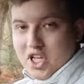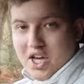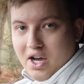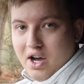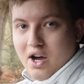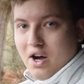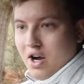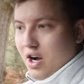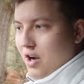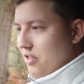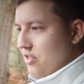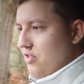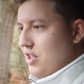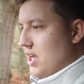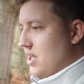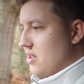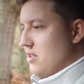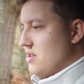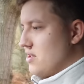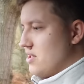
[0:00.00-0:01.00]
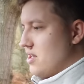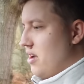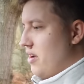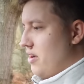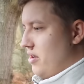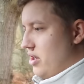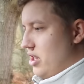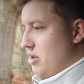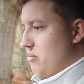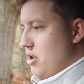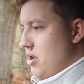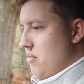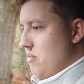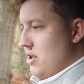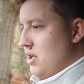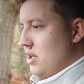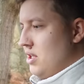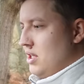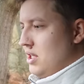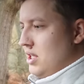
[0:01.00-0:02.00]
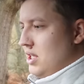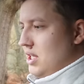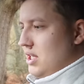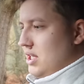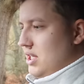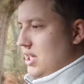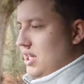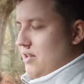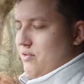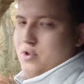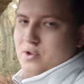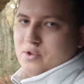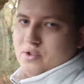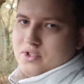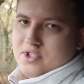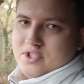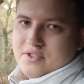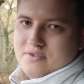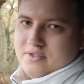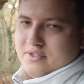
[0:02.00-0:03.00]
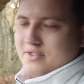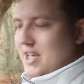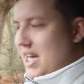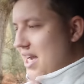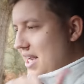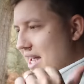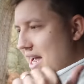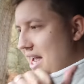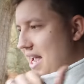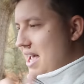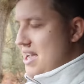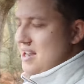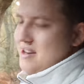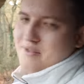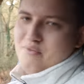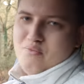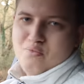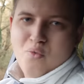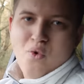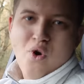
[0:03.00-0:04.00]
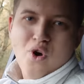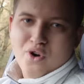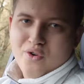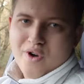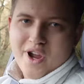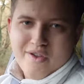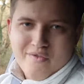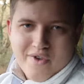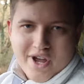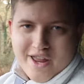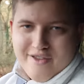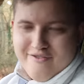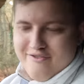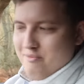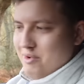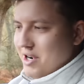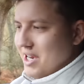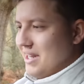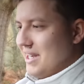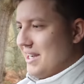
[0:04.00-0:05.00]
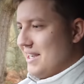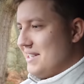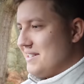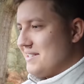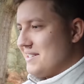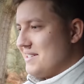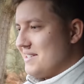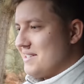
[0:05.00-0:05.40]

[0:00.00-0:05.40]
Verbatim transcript: car thing that's going on at the moment and of course, that Cayenne, what great value for money that is.